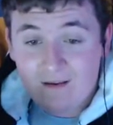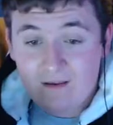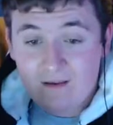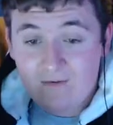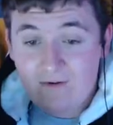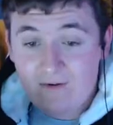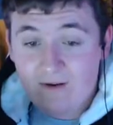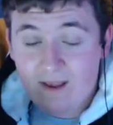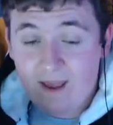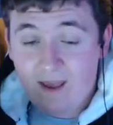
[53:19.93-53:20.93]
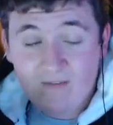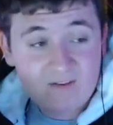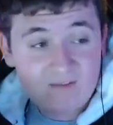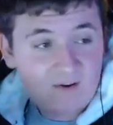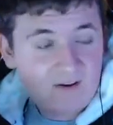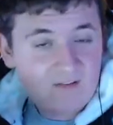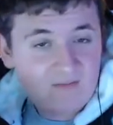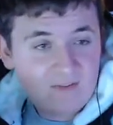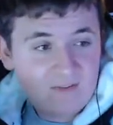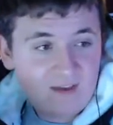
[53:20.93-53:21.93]
You already have
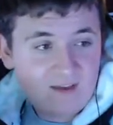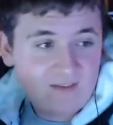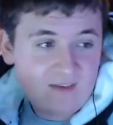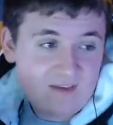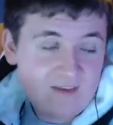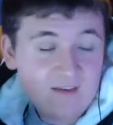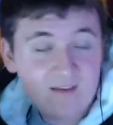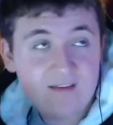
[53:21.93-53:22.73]
experience with like the